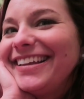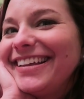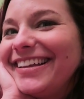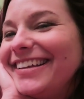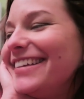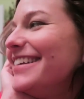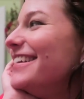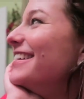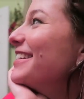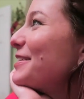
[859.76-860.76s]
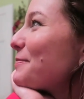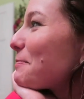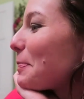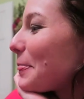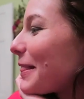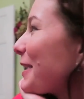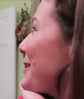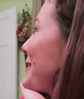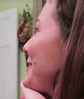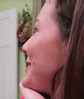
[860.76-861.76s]
So where are you gonna get somebody to play
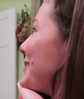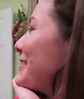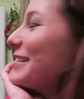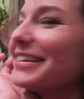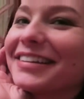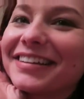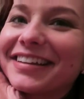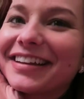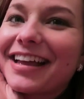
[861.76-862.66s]
for you, Clarissa?